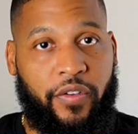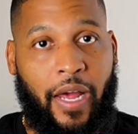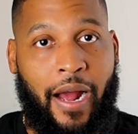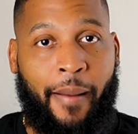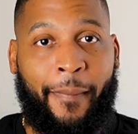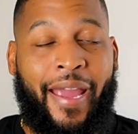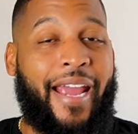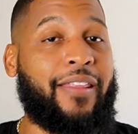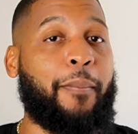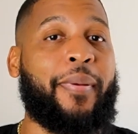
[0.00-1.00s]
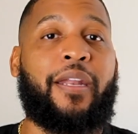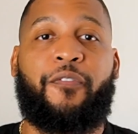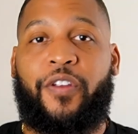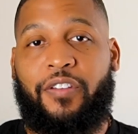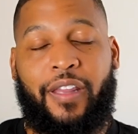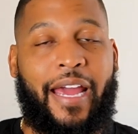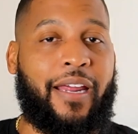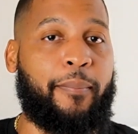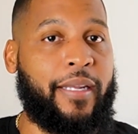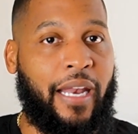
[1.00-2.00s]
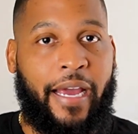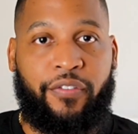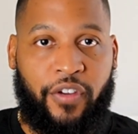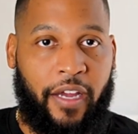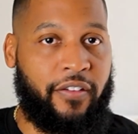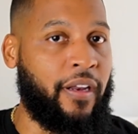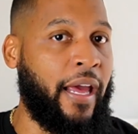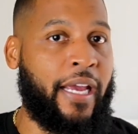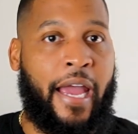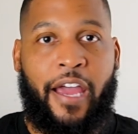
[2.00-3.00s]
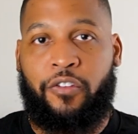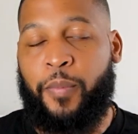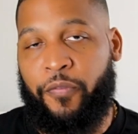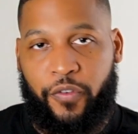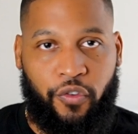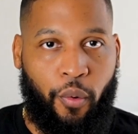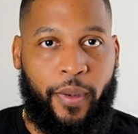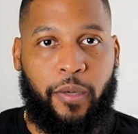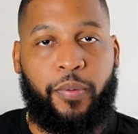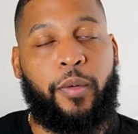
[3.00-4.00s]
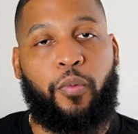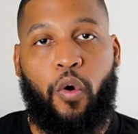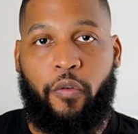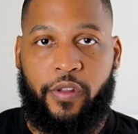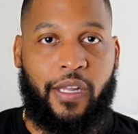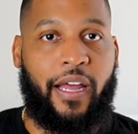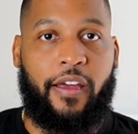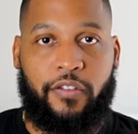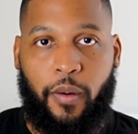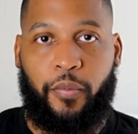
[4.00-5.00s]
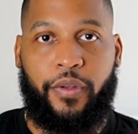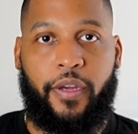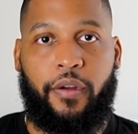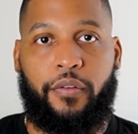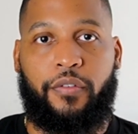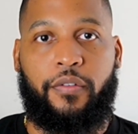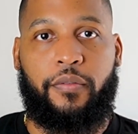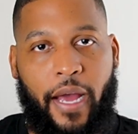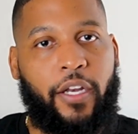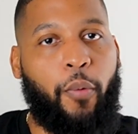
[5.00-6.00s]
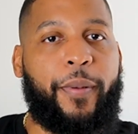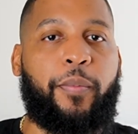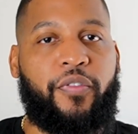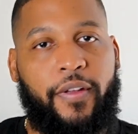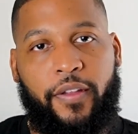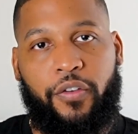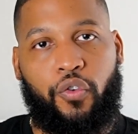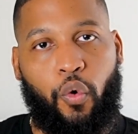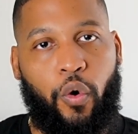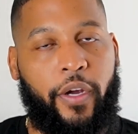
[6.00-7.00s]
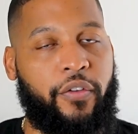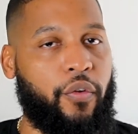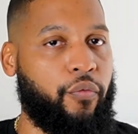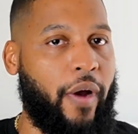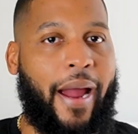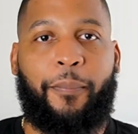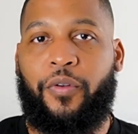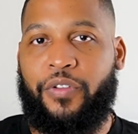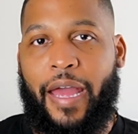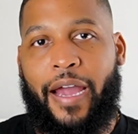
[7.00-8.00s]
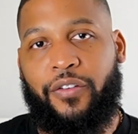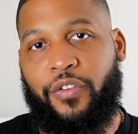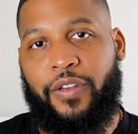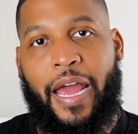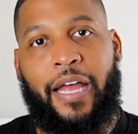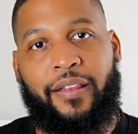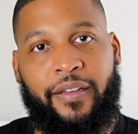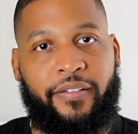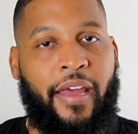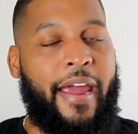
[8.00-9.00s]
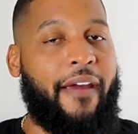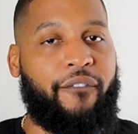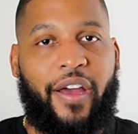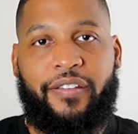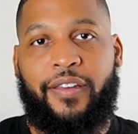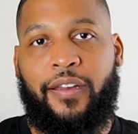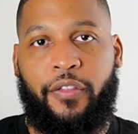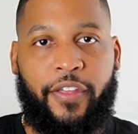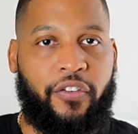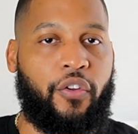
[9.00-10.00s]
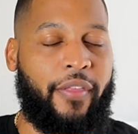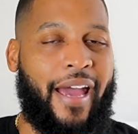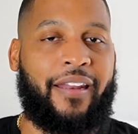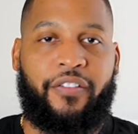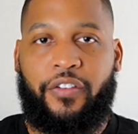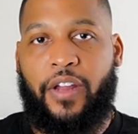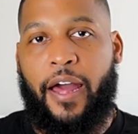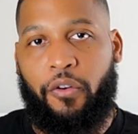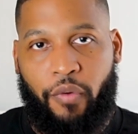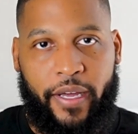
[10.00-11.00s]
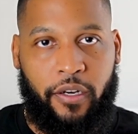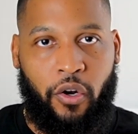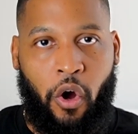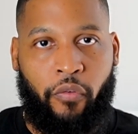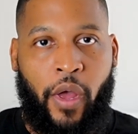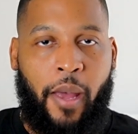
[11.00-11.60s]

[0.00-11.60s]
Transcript: time. And the benefits of that can be life-changing like it has been for so many people over the last couple years. I know people see these stories of rappers, actors, athletes investing in this or that and just kind of write it off